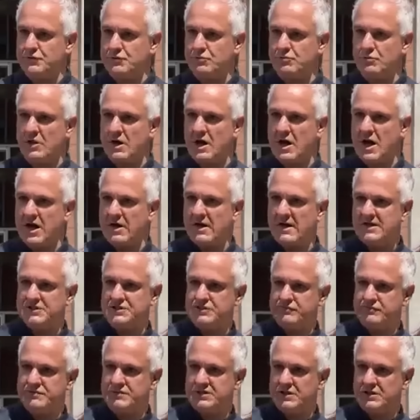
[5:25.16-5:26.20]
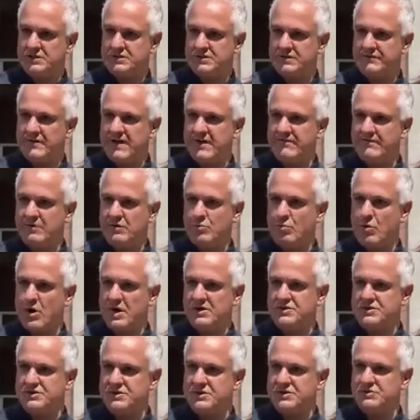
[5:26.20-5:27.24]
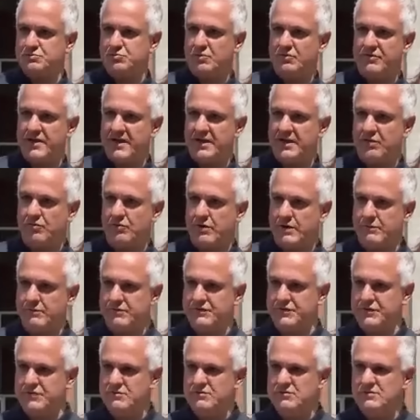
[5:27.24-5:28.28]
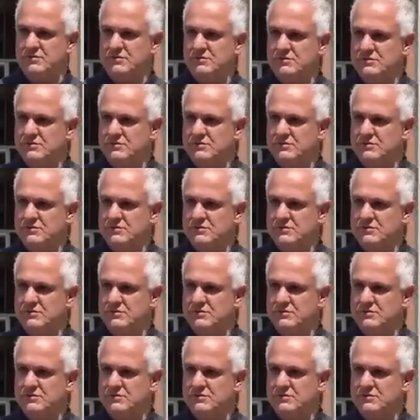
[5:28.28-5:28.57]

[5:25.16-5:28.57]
you, as a result of having watched this, will then agree with you?